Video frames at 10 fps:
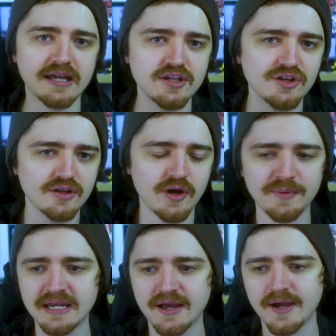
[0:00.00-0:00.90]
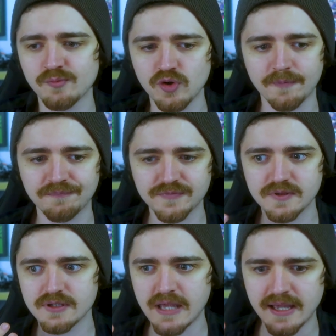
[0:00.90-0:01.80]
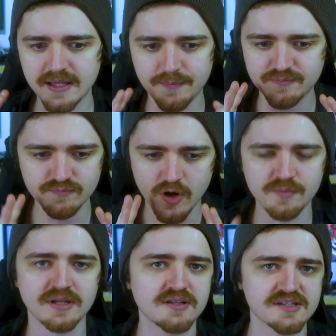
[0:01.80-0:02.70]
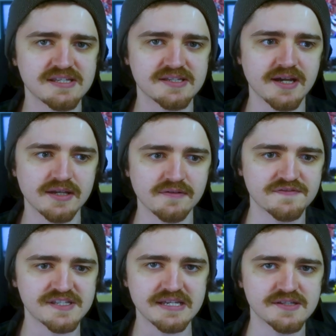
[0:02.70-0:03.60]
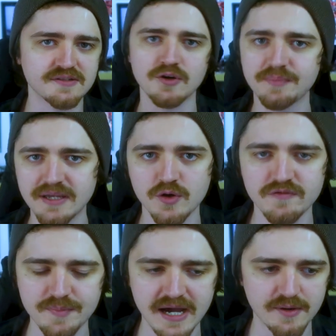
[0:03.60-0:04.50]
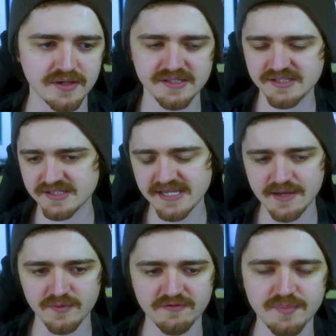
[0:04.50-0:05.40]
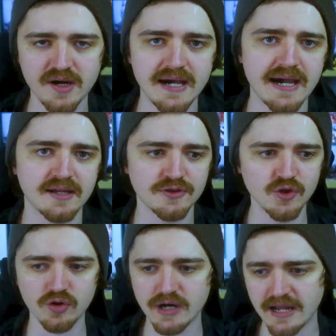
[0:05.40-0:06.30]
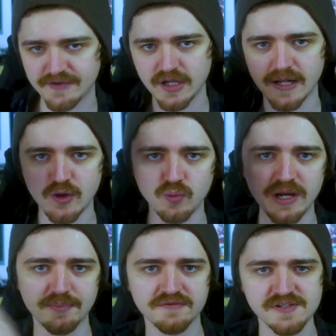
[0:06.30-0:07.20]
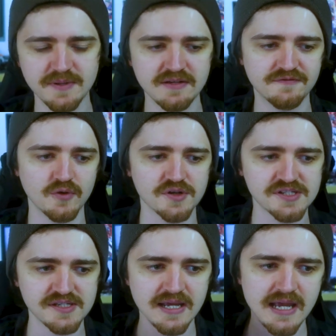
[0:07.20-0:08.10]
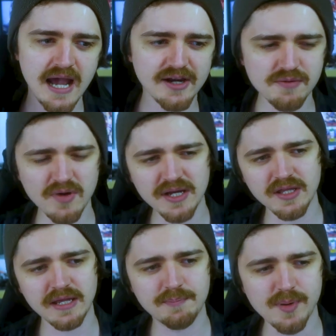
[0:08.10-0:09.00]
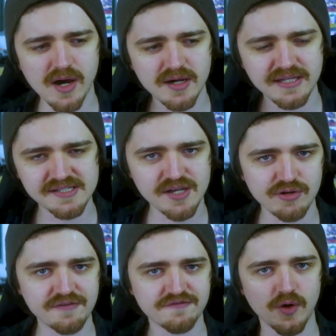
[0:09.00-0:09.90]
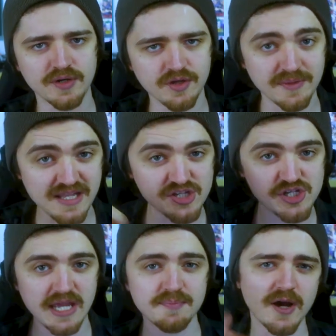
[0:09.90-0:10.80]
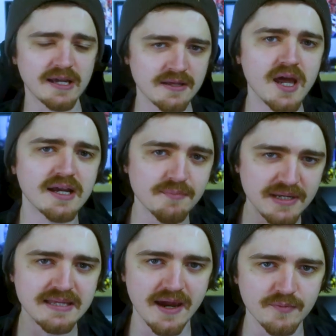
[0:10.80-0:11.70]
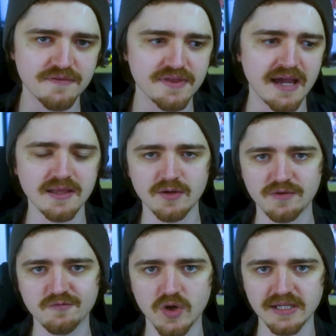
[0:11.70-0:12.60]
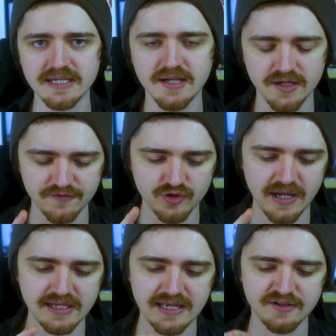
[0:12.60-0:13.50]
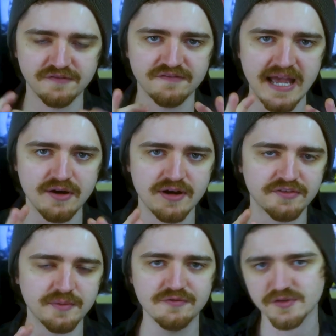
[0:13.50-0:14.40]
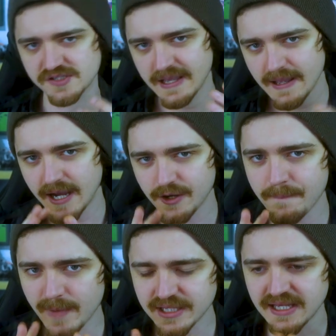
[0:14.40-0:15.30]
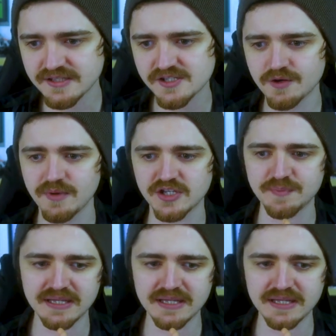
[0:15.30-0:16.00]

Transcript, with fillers: Like, I mean, at, at what moment does this kind of cease to not be overpowered? It's the same with Bart, Allen, Nora having like a whip of Speed Force. I don't mind like Bart necessarily throwing them in the shape. I can I can be down with that. Like with Wally kind of creating that little flower out of Speed Force. I don't mind that so much.